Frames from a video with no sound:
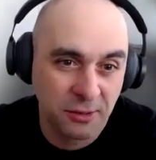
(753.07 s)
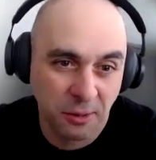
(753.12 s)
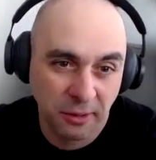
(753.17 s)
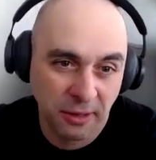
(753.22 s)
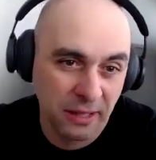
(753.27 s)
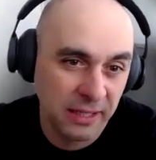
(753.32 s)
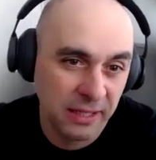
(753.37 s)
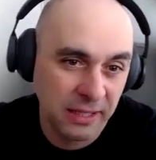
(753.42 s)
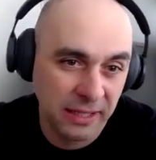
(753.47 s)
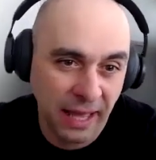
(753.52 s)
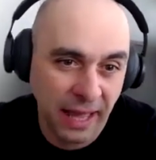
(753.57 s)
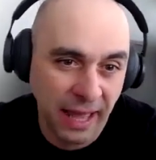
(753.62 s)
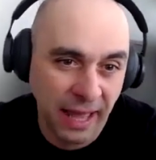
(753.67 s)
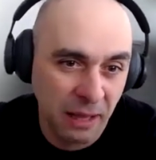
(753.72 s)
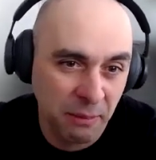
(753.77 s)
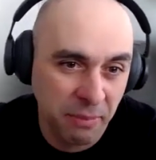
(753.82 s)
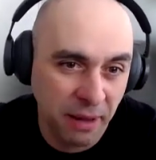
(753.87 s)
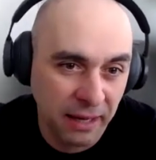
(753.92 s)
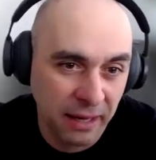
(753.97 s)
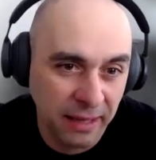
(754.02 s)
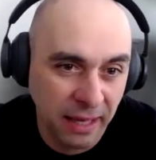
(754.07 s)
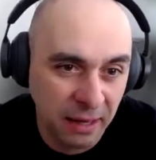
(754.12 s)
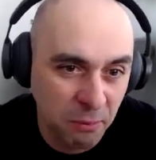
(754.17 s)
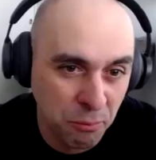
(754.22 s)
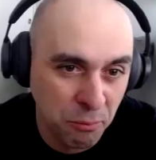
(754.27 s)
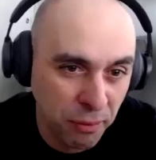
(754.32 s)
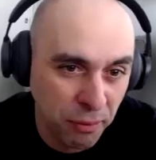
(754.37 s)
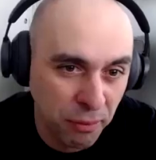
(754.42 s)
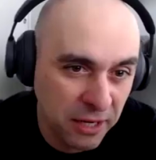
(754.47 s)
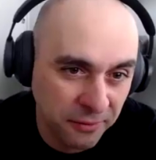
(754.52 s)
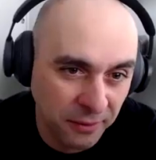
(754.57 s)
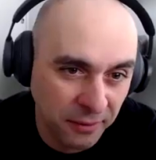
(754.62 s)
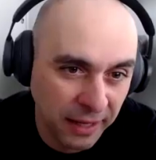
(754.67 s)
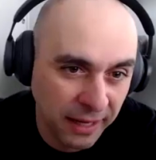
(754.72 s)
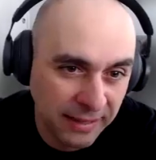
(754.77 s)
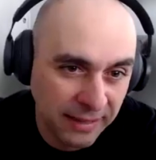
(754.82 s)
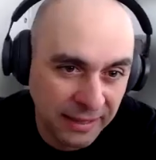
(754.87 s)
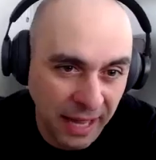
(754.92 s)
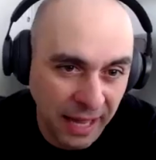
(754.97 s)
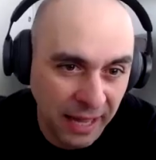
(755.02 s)
or at least they had back then a branch for
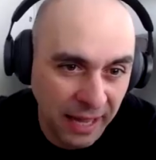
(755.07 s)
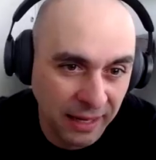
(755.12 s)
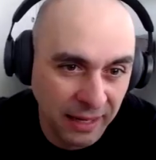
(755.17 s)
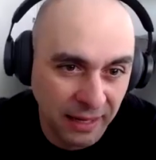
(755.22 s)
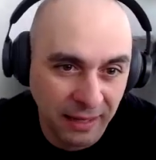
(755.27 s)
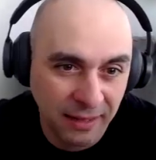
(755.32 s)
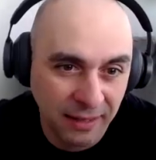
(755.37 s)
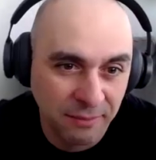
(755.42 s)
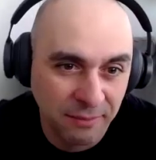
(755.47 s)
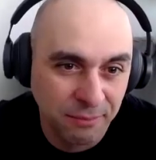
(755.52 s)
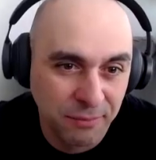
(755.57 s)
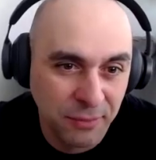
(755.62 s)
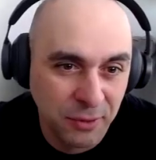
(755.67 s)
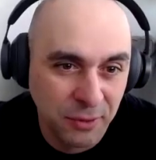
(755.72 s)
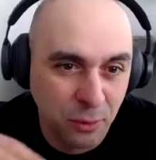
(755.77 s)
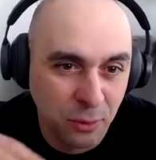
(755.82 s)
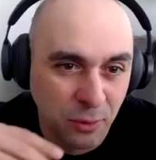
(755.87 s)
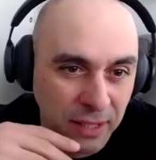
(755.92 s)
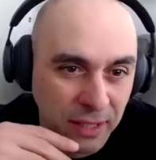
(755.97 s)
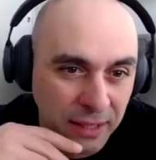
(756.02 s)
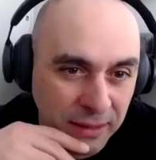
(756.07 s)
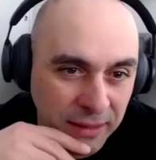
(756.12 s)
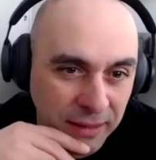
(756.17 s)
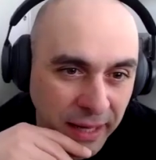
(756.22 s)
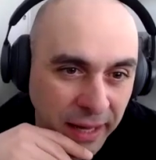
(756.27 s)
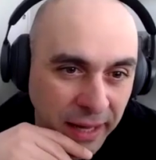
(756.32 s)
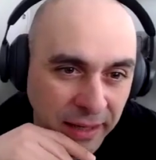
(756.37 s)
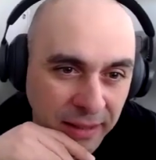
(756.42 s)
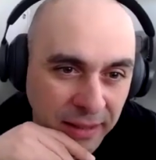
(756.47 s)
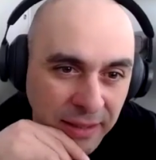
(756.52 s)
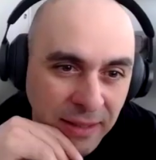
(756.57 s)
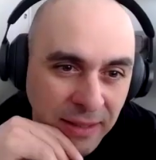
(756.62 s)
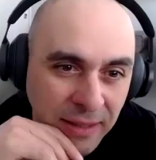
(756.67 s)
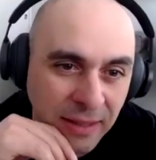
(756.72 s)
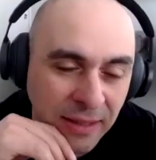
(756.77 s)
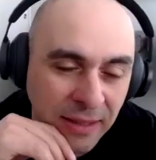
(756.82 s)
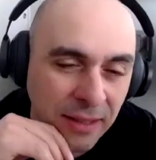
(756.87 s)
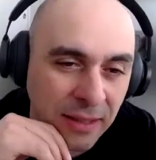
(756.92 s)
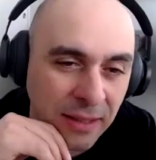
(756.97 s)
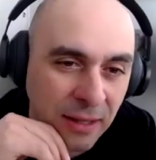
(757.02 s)
like techie schools and tech
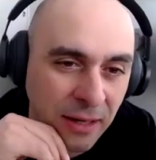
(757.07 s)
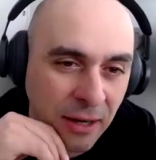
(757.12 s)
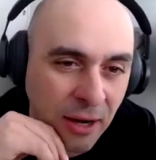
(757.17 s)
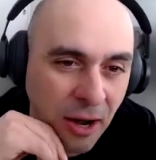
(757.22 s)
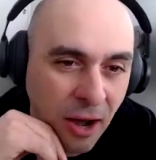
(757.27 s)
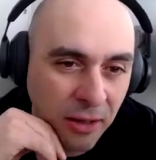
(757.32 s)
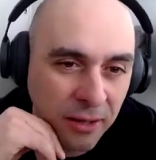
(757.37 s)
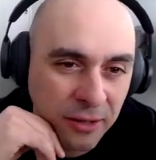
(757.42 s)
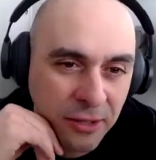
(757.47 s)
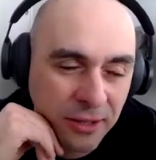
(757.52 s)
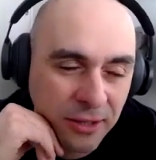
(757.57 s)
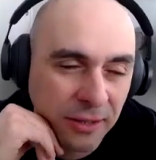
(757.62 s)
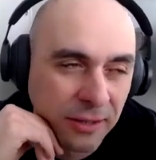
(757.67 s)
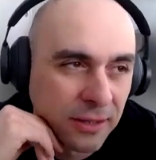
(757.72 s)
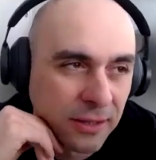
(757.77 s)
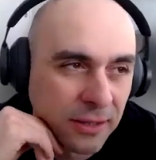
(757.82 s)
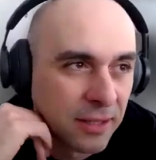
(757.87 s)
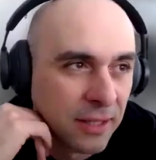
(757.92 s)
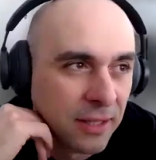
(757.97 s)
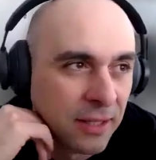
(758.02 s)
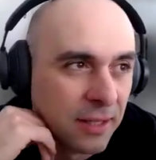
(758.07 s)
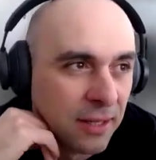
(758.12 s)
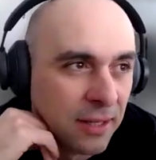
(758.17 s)
colleges.